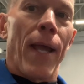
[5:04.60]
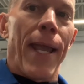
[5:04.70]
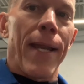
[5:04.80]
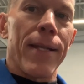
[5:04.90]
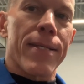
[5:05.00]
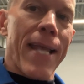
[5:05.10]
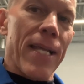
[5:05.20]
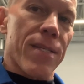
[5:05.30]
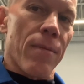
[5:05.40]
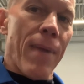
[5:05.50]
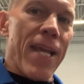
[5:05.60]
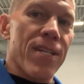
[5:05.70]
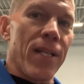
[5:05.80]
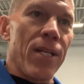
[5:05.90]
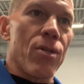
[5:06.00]
And it's got some
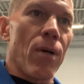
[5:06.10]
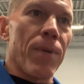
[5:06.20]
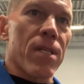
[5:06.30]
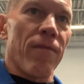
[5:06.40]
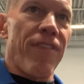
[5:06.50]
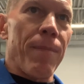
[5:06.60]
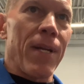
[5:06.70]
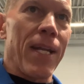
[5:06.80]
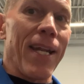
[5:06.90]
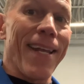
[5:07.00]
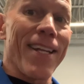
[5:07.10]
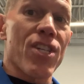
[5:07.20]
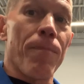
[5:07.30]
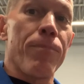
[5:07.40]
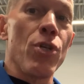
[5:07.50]
masculinity to it, but some femininity. It's
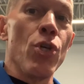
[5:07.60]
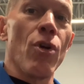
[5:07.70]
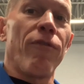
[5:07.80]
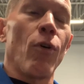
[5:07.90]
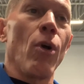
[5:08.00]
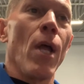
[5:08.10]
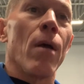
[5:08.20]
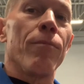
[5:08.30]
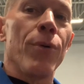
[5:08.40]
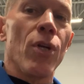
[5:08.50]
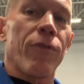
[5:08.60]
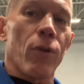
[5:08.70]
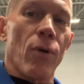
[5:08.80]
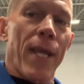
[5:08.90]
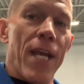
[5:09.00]
a beautiful, beautiful
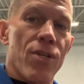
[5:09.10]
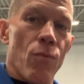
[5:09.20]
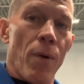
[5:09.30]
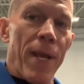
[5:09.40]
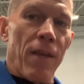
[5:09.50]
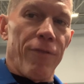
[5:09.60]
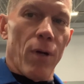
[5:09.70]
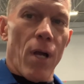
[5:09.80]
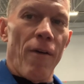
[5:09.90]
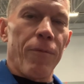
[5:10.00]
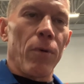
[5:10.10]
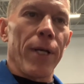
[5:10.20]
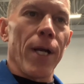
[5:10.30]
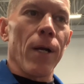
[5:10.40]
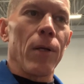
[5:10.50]
location. We'll make you feel comfortable
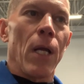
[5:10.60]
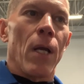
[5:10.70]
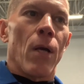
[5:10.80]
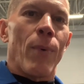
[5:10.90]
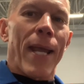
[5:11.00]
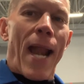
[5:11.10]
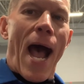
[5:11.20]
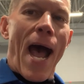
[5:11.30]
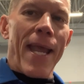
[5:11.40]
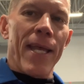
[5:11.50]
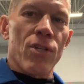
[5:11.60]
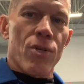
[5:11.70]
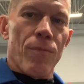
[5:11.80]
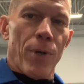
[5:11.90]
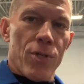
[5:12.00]
here. We got high
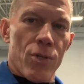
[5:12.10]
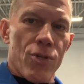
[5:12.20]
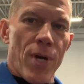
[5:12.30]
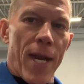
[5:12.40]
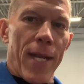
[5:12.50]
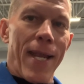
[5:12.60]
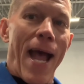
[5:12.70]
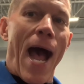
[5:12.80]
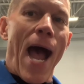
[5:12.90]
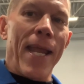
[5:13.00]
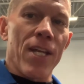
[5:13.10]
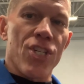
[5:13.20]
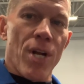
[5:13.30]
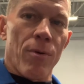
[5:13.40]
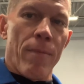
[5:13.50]
end personal training, high end
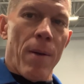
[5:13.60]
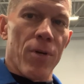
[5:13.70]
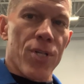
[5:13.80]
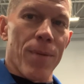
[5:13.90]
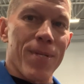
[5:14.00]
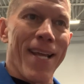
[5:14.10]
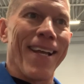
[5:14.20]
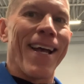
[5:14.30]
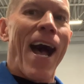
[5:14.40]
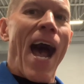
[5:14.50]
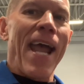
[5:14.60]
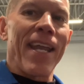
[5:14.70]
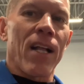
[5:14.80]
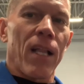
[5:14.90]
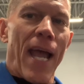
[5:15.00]
general memberships, high
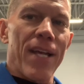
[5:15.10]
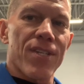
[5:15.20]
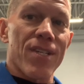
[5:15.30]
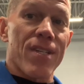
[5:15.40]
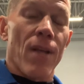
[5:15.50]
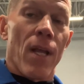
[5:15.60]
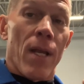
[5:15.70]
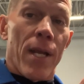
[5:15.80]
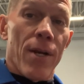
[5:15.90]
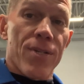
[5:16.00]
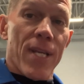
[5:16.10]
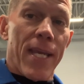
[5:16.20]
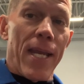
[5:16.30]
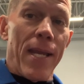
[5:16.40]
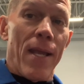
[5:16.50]
end classes Here's the
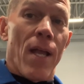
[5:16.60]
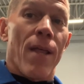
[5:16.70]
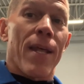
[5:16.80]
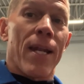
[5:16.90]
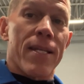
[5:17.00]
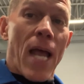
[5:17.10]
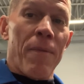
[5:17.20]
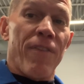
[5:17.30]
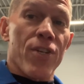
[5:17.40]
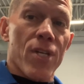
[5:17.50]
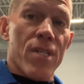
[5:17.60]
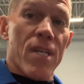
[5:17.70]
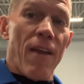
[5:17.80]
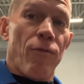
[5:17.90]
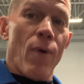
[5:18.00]
key that in a time efficient,
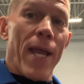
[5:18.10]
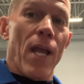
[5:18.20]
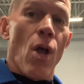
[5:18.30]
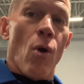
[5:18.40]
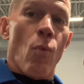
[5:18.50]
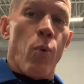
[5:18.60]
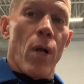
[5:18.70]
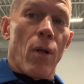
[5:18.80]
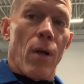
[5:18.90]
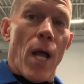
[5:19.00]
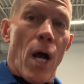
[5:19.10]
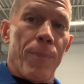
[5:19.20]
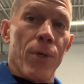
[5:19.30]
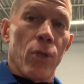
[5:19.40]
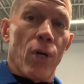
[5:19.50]
safe way will
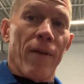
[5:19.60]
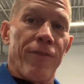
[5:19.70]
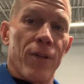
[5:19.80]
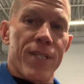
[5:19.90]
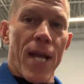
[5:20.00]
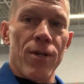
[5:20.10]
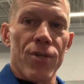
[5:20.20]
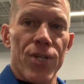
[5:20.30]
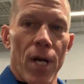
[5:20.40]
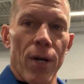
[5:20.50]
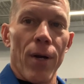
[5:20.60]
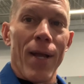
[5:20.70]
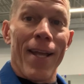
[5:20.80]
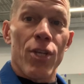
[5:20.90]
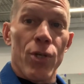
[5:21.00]
help you look and feel 10 years
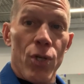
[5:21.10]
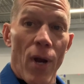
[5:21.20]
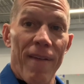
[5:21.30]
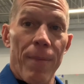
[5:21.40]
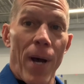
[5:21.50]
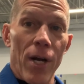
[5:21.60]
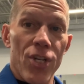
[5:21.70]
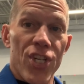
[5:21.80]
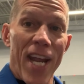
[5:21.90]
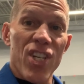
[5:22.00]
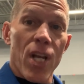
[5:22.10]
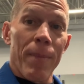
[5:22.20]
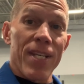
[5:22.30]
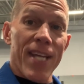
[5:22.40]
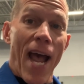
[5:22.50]
younger. You do have the powder change. Come
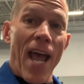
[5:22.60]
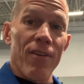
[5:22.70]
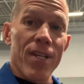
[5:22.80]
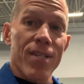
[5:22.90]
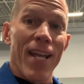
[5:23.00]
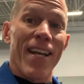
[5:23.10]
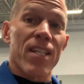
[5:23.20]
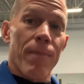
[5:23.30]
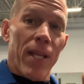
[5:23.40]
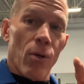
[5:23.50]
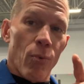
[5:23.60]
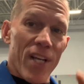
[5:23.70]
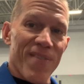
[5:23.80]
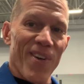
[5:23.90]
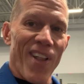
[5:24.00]
in and say hi to us to make the
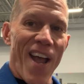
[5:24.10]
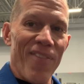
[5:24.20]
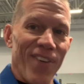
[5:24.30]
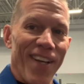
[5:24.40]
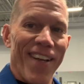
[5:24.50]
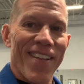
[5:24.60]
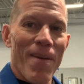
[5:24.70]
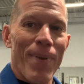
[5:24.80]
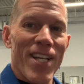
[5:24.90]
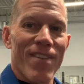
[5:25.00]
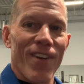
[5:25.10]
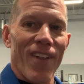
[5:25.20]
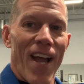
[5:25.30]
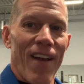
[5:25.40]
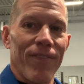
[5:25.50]
rest of your life the best of your
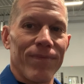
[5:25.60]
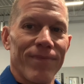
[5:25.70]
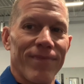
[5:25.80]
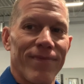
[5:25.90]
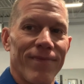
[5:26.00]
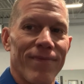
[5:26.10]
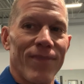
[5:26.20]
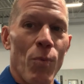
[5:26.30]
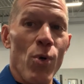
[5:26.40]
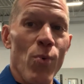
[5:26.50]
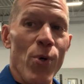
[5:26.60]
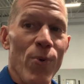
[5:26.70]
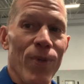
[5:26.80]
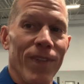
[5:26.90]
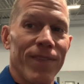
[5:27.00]
life. Woo
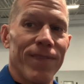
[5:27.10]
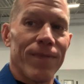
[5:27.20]
hoo!